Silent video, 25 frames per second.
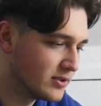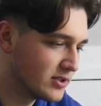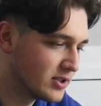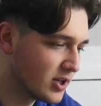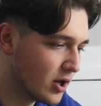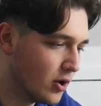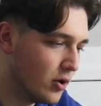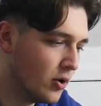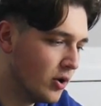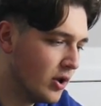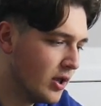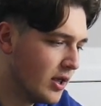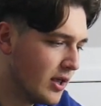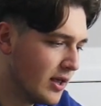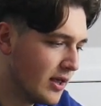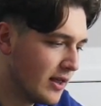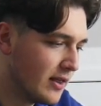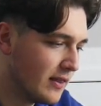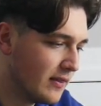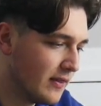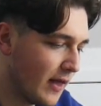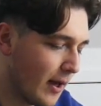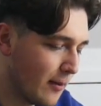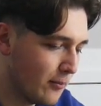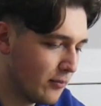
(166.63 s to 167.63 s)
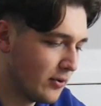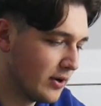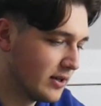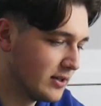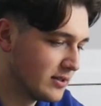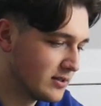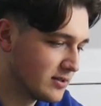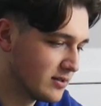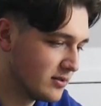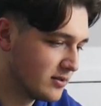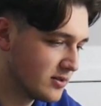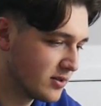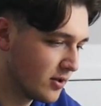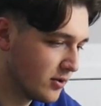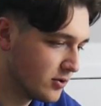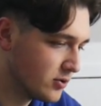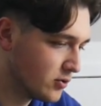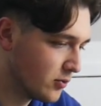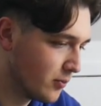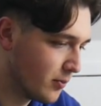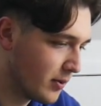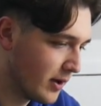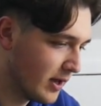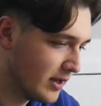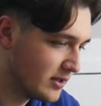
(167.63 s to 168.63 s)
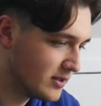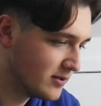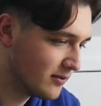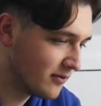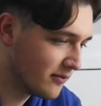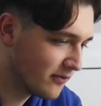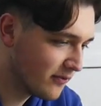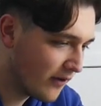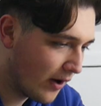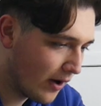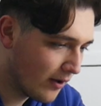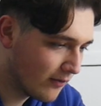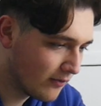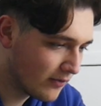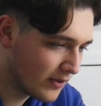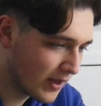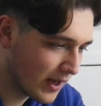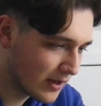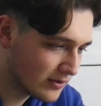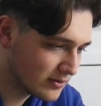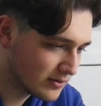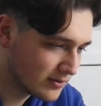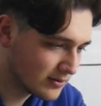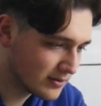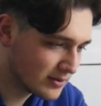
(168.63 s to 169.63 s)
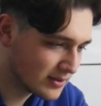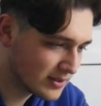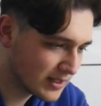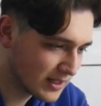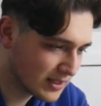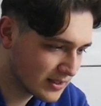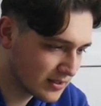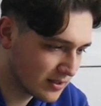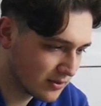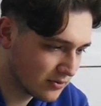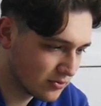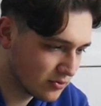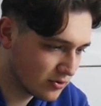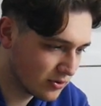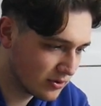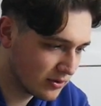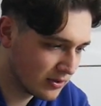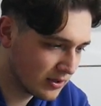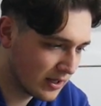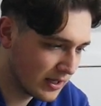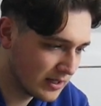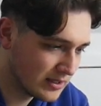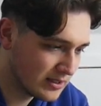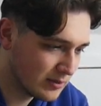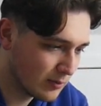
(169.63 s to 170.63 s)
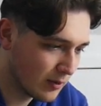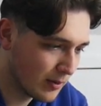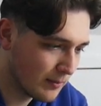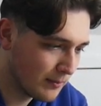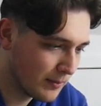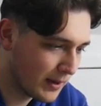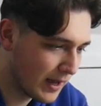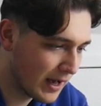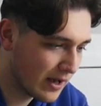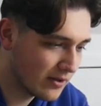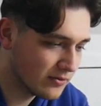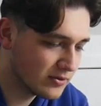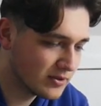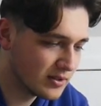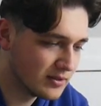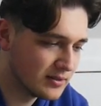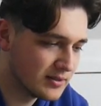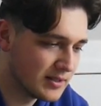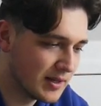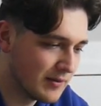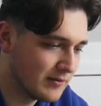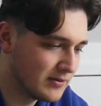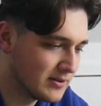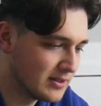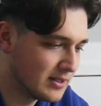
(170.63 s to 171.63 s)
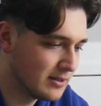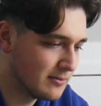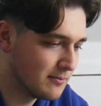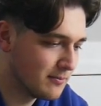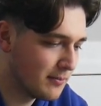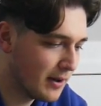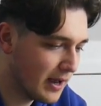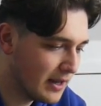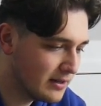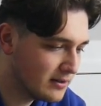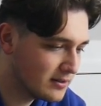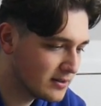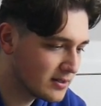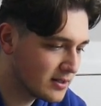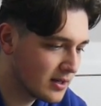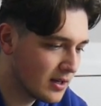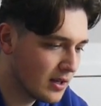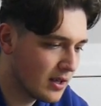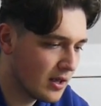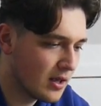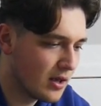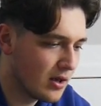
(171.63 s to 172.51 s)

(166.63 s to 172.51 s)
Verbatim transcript: So that brings the total pay to £5,681.17,